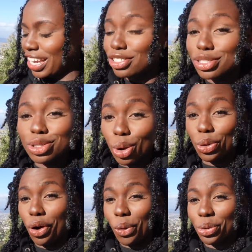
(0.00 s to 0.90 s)
It's so
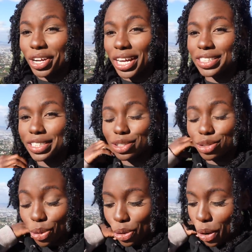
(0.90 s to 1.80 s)
cold, guys. It's
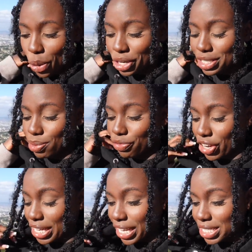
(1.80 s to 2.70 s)
so cold. It's been raining.